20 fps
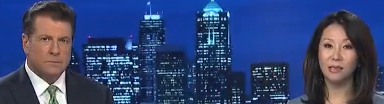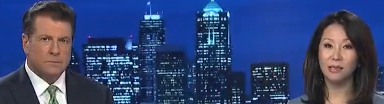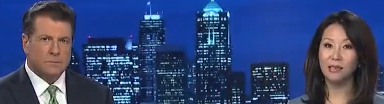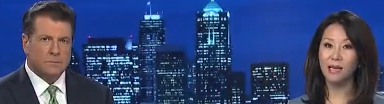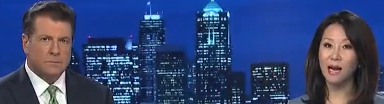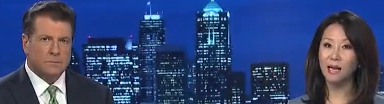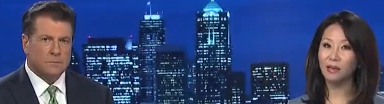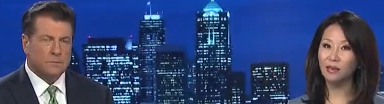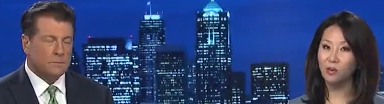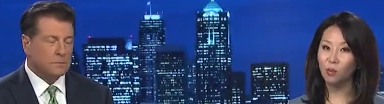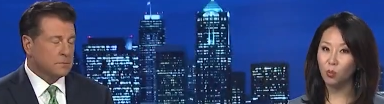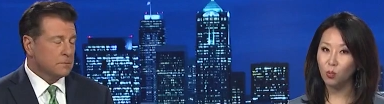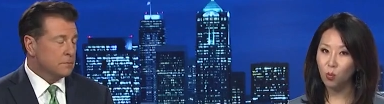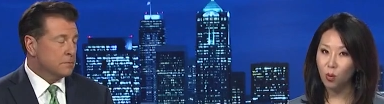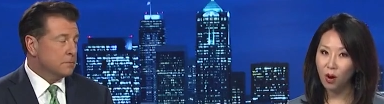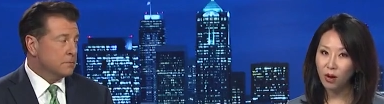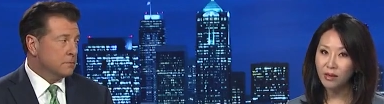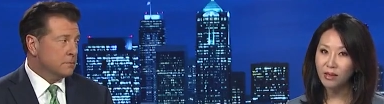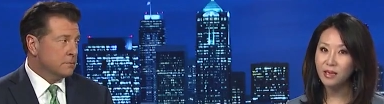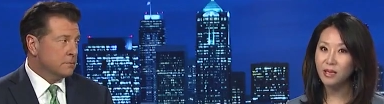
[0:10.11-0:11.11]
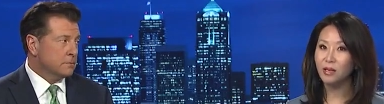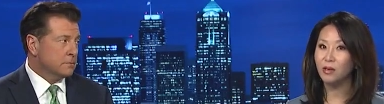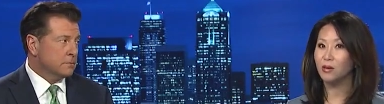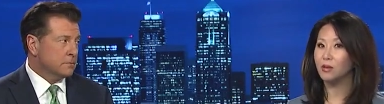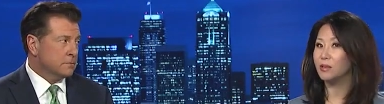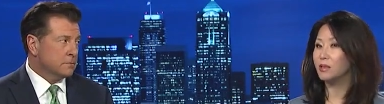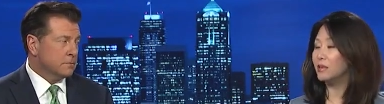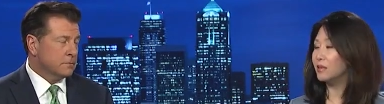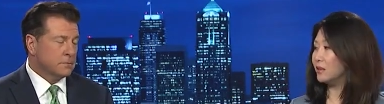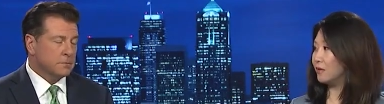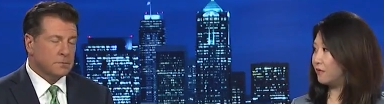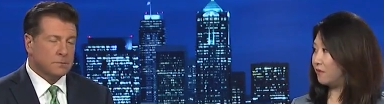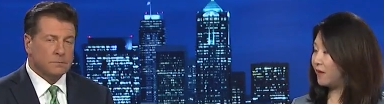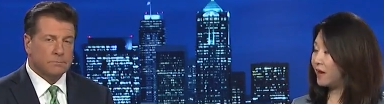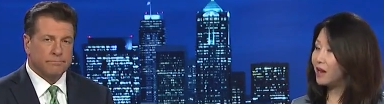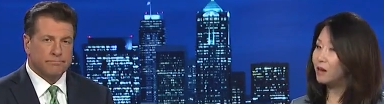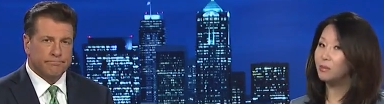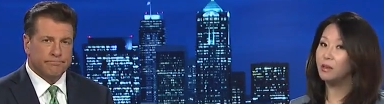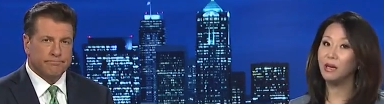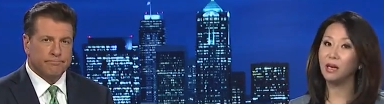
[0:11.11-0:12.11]
Speaker 1: exactly one year since the
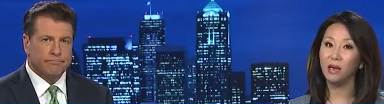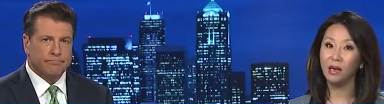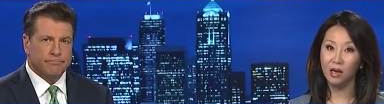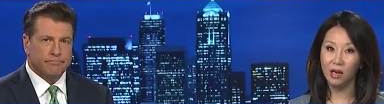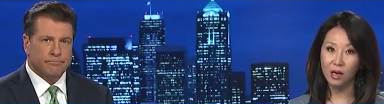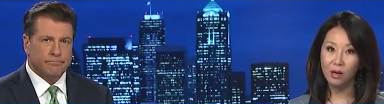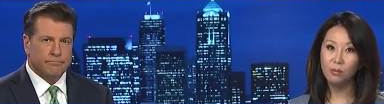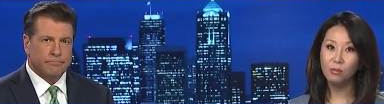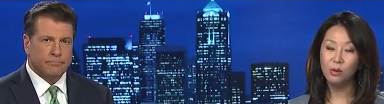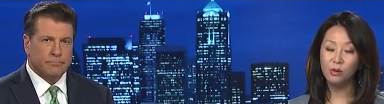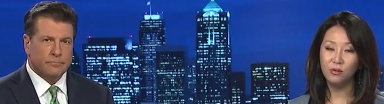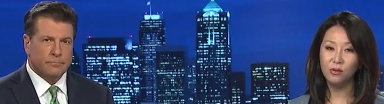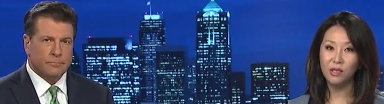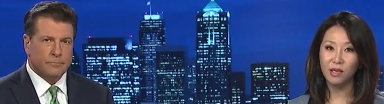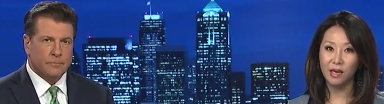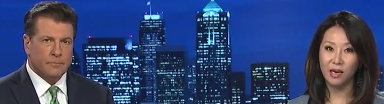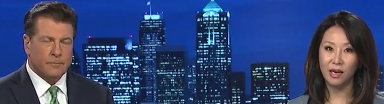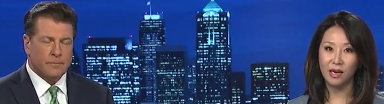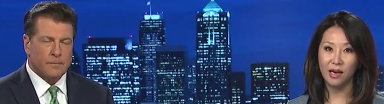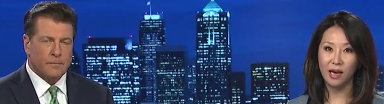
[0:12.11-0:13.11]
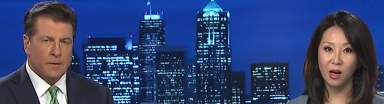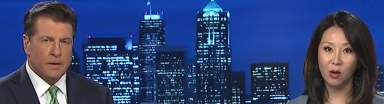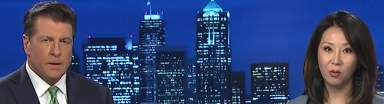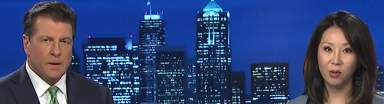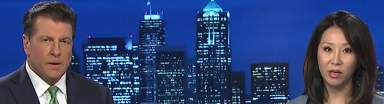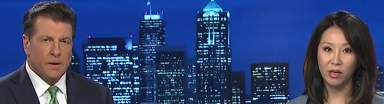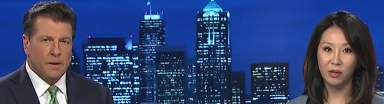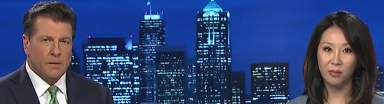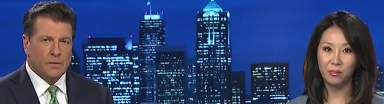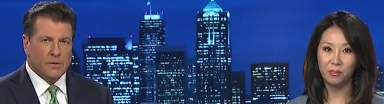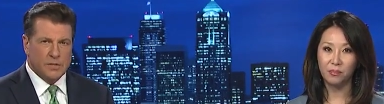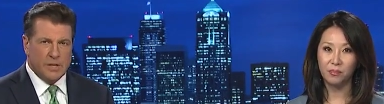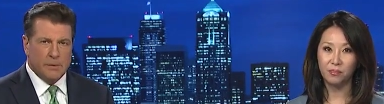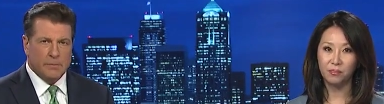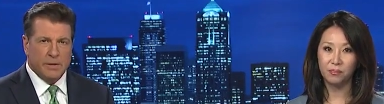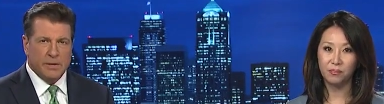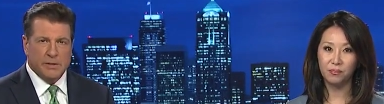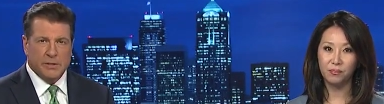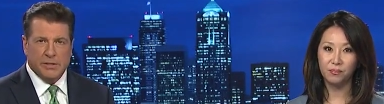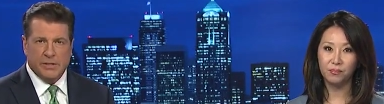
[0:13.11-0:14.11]
family moved to King County.
Speaker 2: The
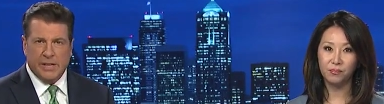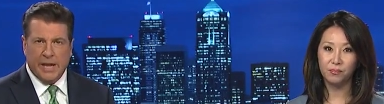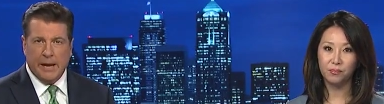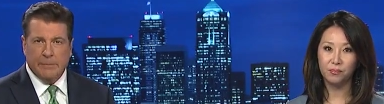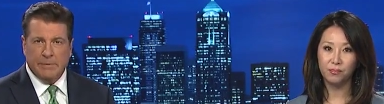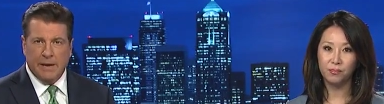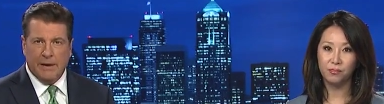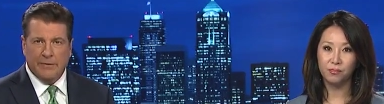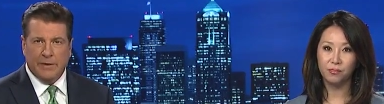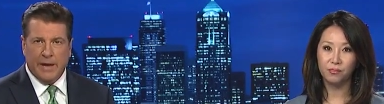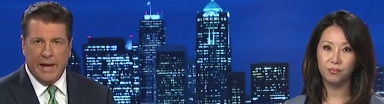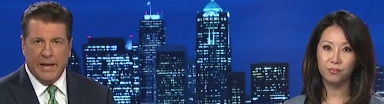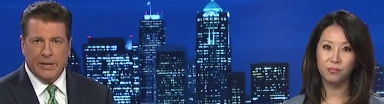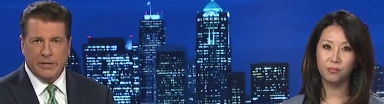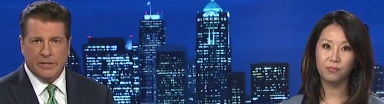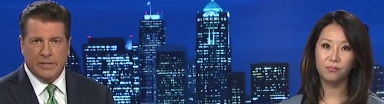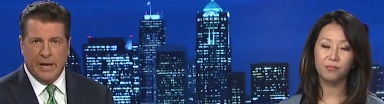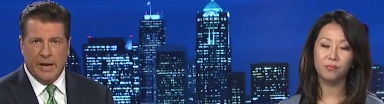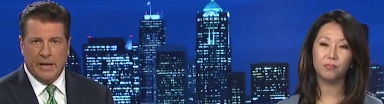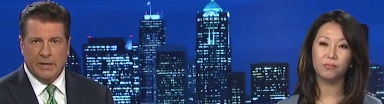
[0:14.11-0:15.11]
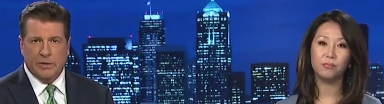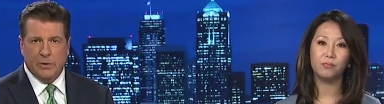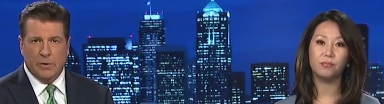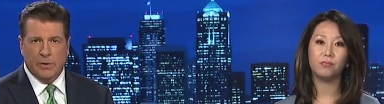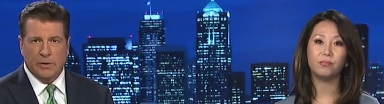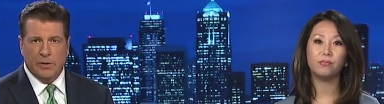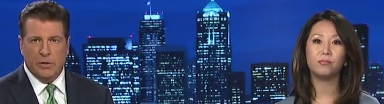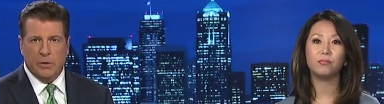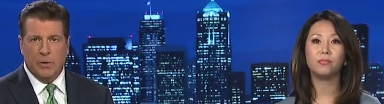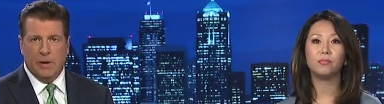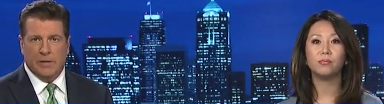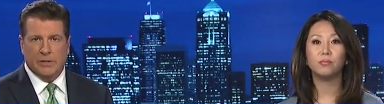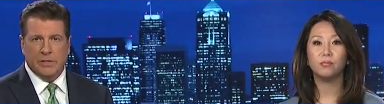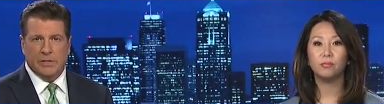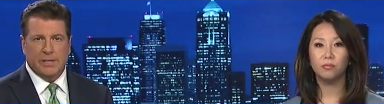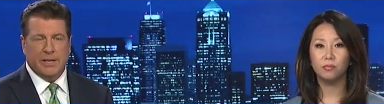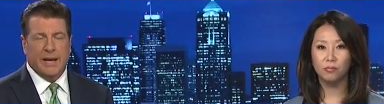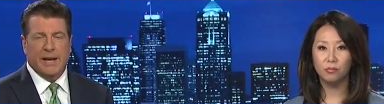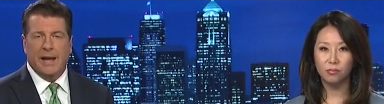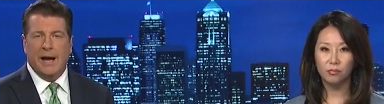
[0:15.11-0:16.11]
siblings escaped Afghanistan during the
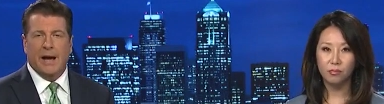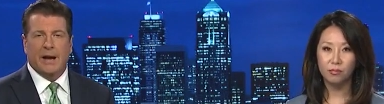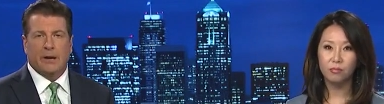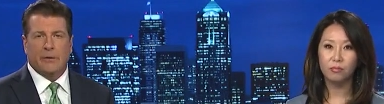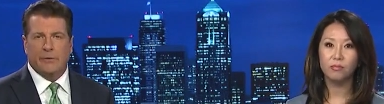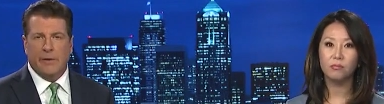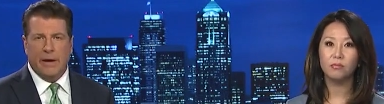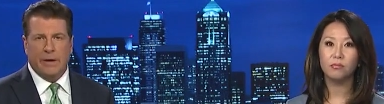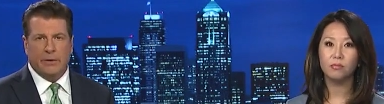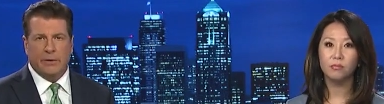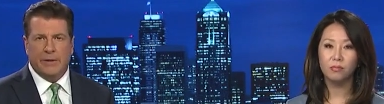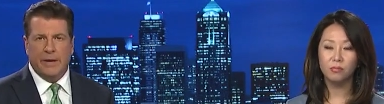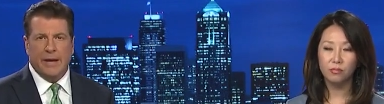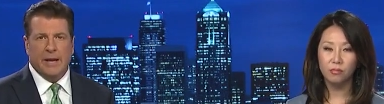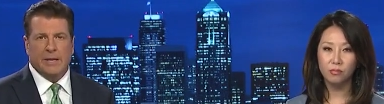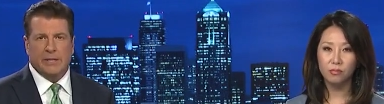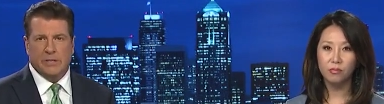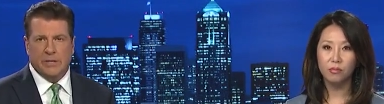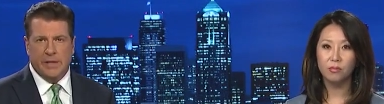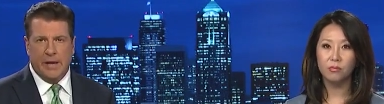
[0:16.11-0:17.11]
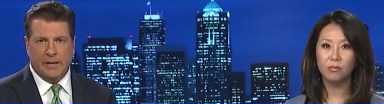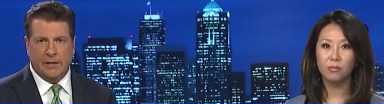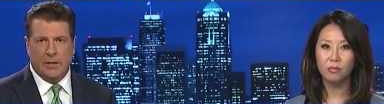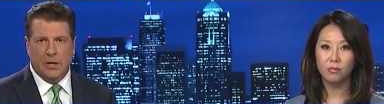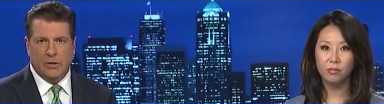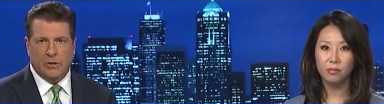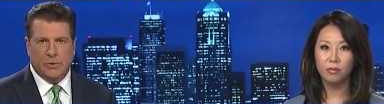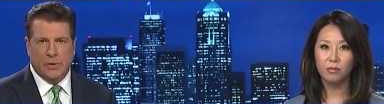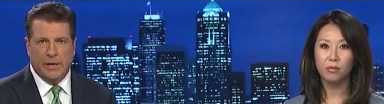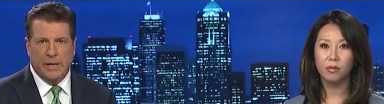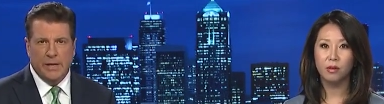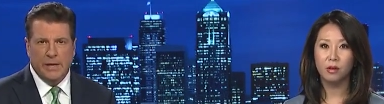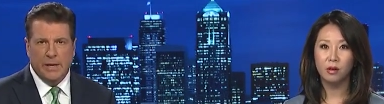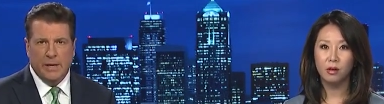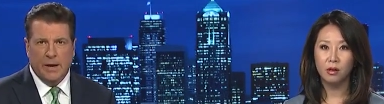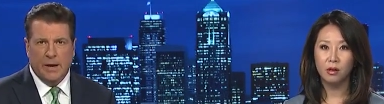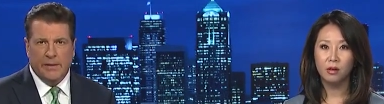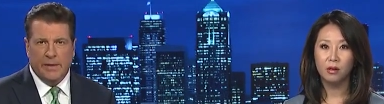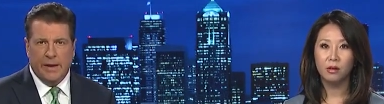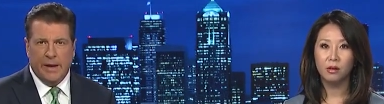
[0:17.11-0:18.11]
U.S.'s chaotic final days in that country,
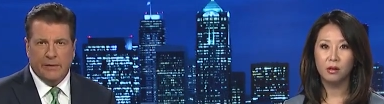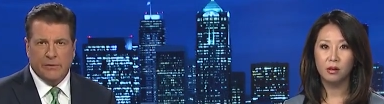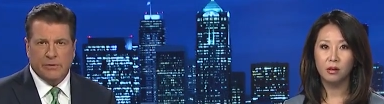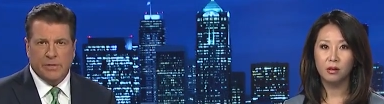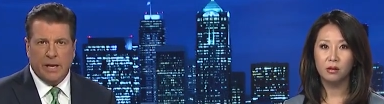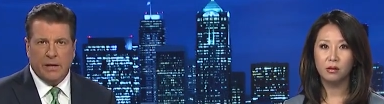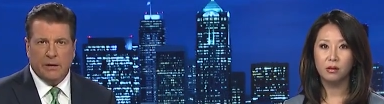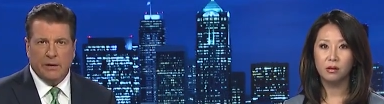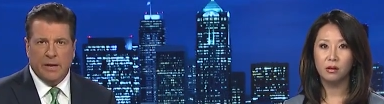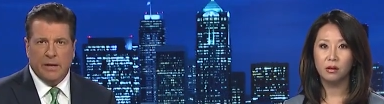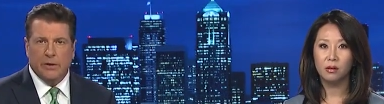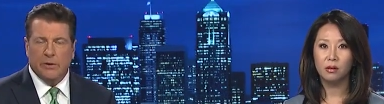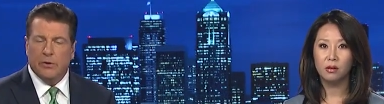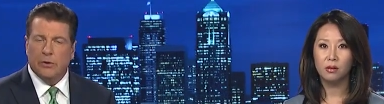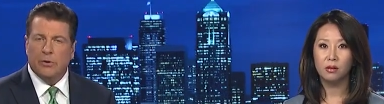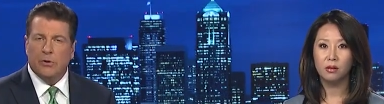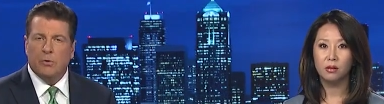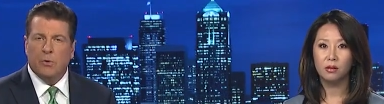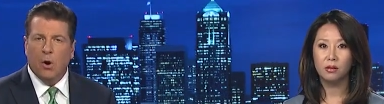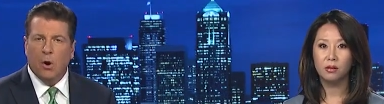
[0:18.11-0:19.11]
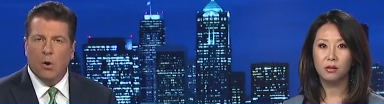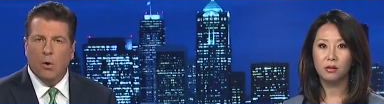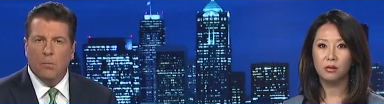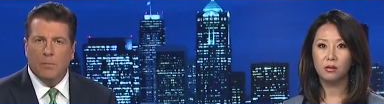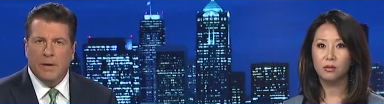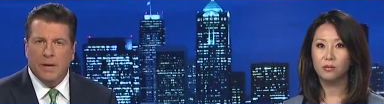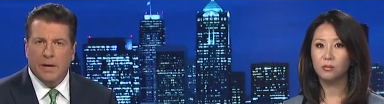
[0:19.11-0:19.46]
and they have settled into their new home